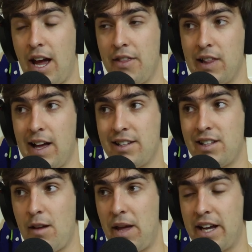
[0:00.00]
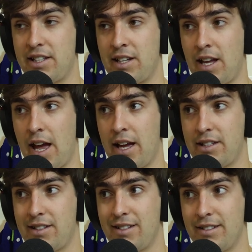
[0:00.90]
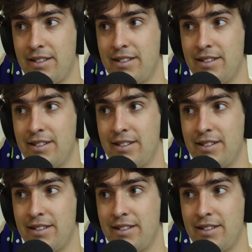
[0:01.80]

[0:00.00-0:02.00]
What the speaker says: and the last name XCX.